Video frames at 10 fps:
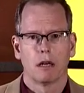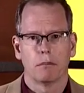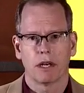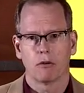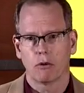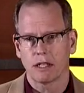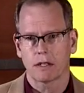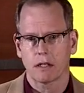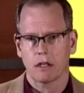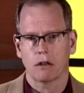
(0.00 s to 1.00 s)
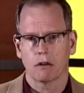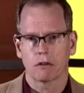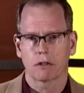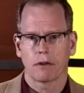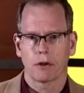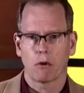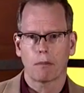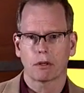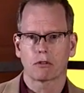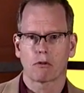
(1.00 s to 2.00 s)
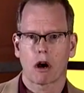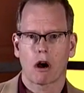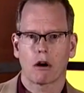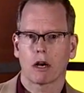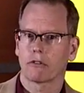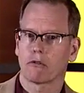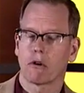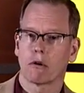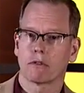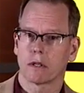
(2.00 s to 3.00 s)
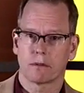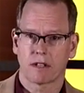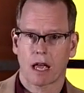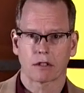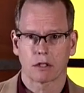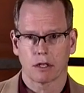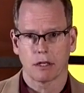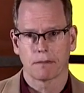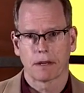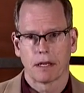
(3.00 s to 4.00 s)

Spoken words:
but in recent years, the repertoire has grown substantially.